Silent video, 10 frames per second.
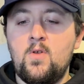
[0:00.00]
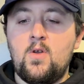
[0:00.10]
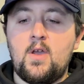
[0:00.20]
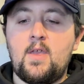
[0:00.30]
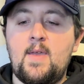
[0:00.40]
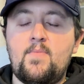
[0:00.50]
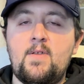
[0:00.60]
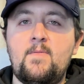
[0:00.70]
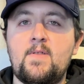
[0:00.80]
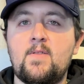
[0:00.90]
I can't
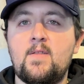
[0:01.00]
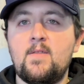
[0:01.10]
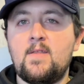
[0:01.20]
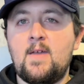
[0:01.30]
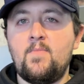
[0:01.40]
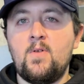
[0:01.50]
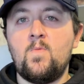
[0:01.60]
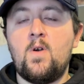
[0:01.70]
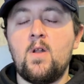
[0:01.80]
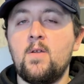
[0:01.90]
believe he's tempering in
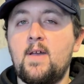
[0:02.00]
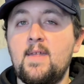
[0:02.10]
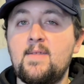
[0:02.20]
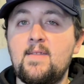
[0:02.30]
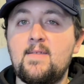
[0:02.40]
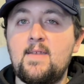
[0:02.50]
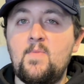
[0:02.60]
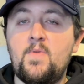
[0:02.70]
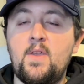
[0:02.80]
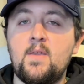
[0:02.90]
water." I say the same
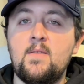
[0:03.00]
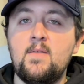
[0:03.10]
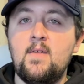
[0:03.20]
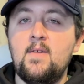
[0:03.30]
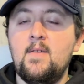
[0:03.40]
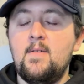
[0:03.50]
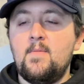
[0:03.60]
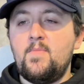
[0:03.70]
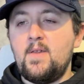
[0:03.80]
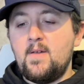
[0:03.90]
thing,
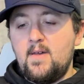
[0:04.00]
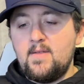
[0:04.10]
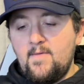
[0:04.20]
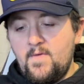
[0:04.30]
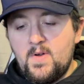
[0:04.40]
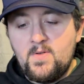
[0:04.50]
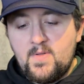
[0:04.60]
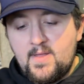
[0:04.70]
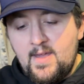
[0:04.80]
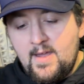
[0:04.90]
because if you
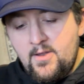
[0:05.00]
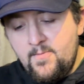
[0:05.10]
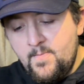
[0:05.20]
understand